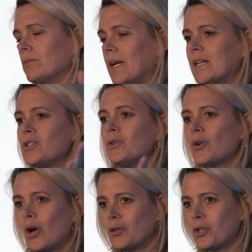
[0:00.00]
And
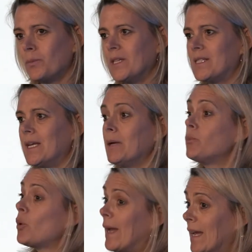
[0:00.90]
we
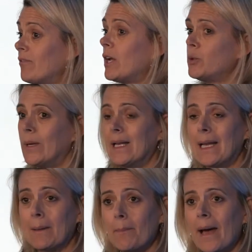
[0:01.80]
have done a
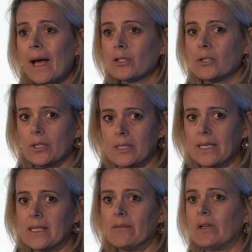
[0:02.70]
randomized
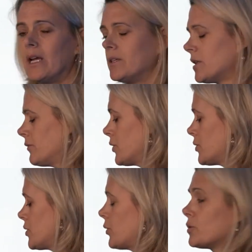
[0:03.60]
study of
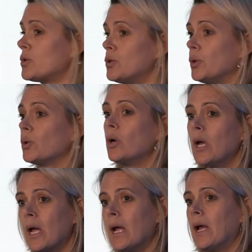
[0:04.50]
the impact of
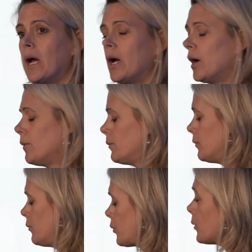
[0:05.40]
this targeted